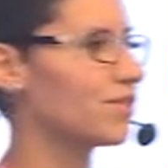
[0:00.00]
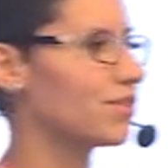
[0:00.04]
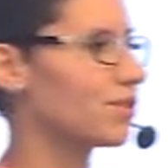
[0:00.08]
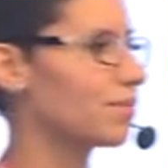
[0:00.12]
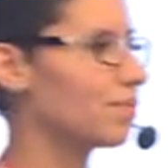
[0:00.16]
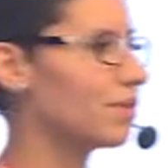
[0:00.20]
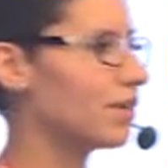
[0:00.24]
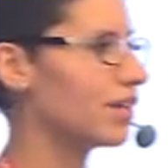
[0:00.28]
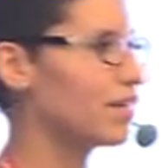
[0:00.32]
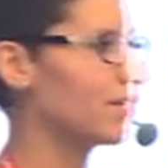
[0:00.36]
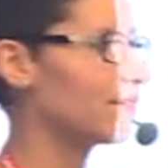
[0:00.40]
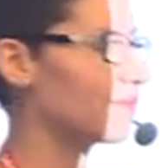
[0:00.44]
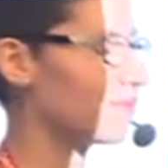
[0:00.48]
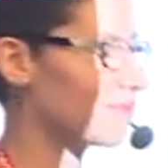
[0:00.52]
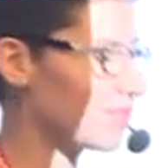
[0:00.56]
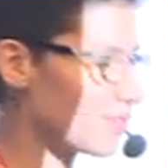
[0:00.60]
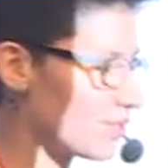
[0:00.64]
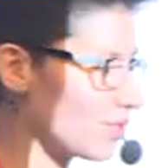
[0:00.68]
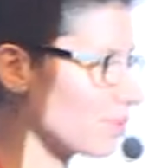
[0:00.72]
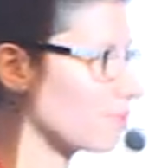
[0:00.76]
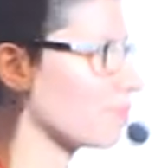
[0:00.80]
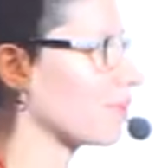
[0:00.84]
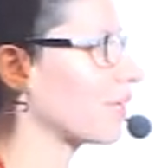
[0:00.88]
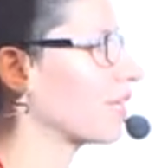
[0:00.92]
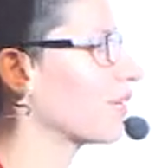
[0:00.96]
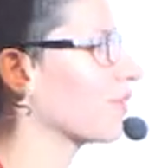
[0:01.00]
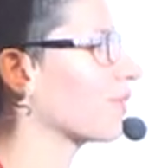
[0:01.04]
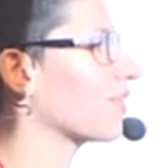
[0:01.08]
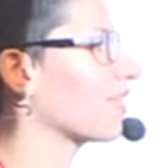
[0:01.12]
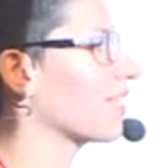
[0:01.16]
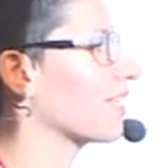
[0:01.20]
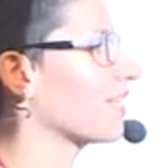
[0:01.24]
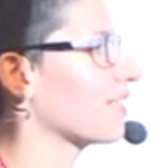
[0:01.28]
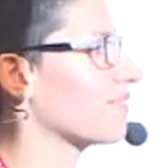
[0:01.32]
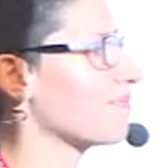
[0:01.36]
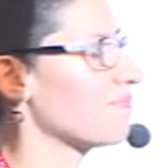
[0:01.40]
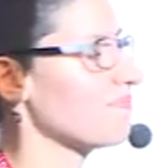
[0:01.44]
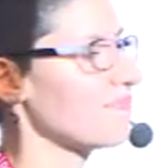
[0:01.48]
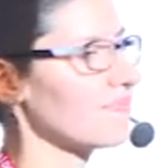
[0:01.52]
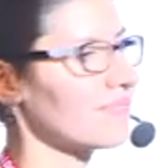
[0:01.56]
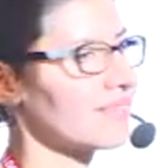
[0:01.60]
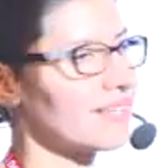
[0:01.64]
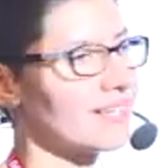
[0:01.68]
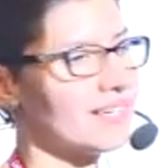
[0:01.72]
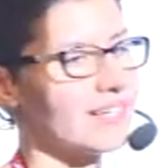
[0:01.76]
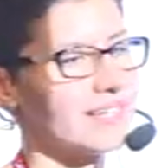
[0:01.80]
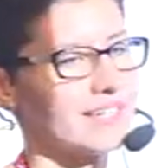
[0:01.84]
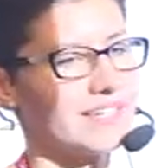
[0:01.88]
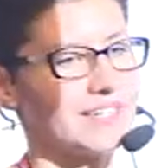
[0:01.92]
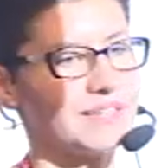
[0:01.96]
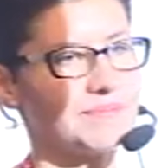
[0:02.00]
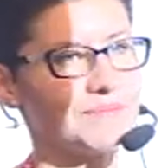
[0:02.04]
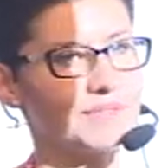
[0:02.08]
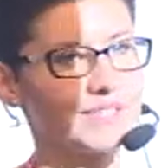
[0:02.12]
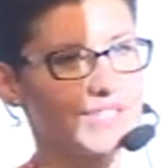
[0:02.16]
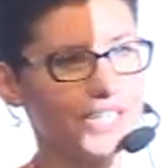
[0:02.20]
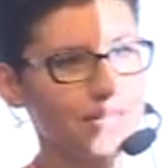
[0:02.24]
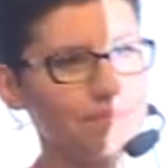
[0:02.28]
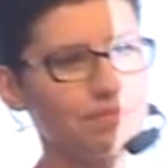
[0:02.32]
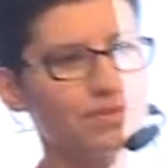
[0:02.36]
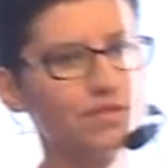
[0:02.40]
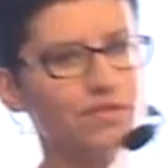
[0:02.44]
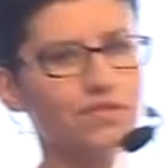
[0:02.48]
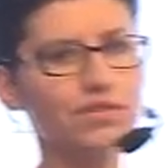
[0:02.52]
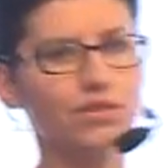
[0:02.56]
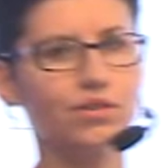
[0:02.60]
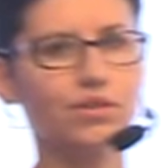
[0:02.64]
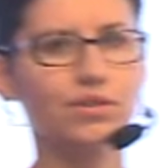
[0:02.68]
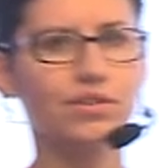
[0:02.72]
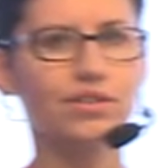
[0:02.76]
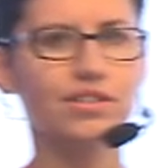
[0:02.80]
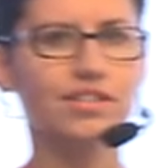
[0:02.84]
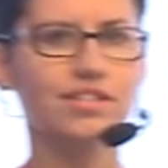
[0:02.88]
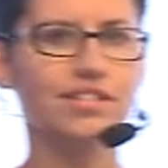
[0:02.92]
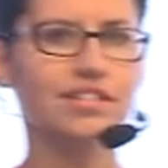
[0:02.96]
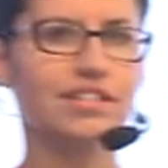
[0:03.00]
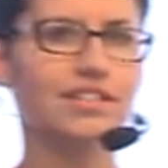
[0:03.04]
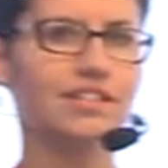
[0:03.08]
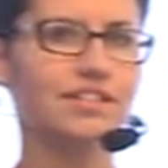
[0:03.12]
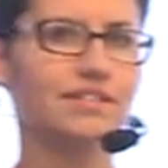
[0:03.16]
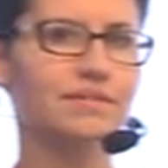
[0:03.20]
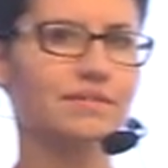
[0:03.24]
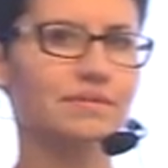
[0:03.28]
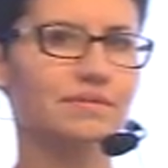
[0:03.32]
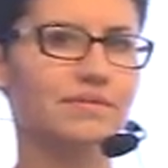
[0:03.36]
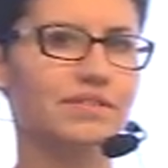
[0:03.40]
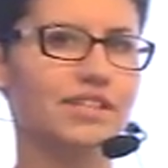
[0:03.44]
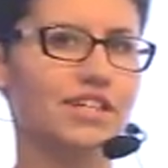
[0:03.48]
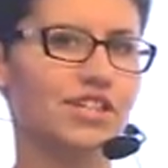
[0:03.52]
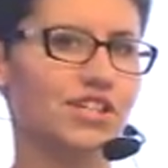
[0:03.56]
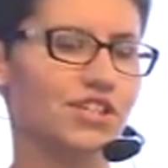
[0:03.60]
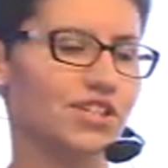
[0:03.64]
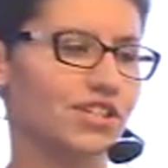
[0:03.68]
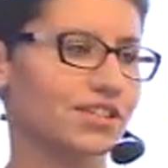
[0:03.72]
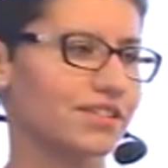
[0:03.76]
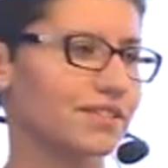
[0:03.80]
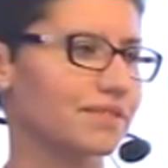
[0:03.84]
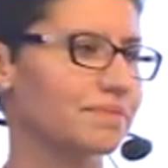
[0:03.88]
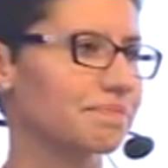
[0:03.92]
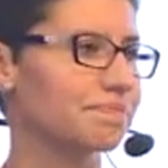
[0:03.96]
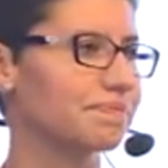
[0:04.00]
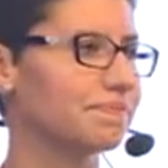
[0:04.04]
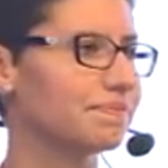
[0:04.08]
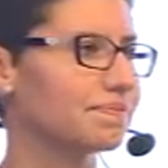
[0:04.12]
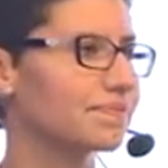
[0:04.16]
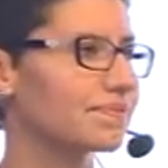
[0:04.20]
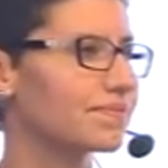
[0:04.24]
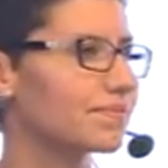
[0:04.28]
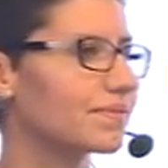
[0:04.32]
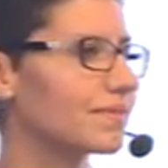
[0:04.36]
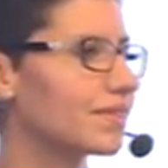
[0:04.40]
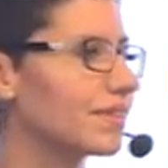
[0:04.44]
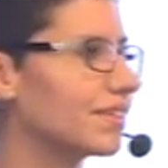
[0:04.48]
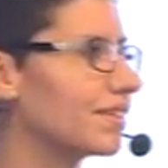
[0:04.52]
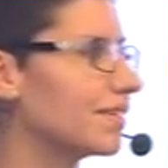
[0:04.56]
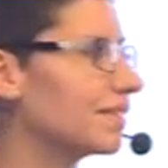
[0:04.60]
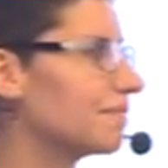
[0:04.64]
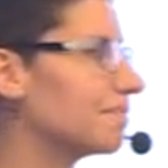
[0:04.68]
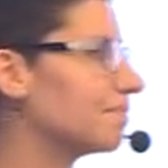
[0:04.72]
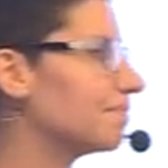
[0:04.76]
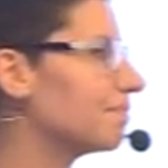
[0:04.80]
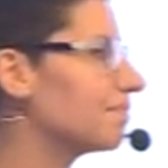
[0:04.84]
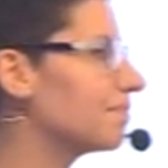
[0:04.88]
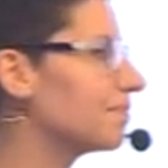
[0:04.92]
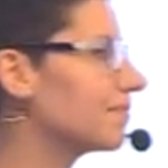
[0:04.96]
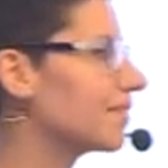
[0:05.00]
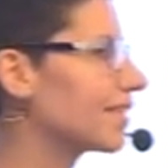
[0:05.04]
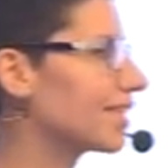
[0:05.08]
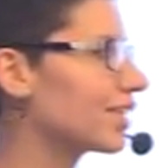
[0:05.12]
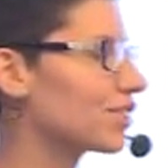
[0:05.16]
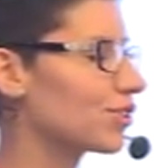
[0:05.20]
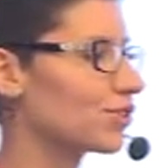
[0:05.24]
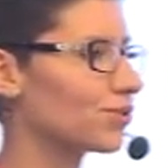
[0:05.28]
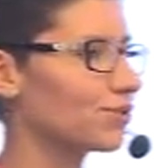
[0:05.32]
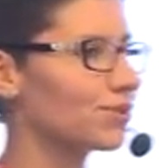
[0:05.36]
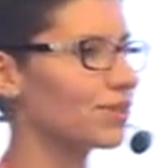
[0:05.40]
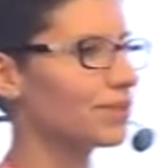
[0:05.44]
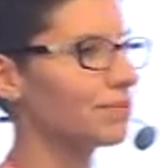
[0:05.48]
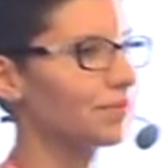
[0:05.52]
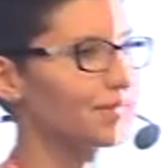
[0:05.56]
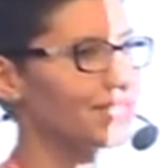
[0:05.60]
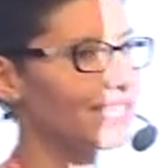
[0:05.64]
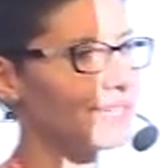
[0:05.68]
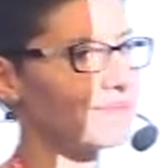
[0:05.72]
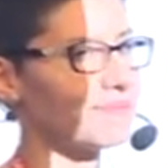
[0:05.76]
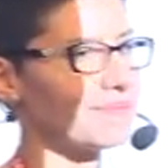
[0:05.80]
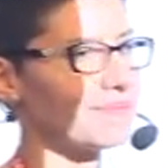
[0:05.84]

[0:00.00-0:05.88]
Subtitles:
I try to contribute to test community. I attend meetups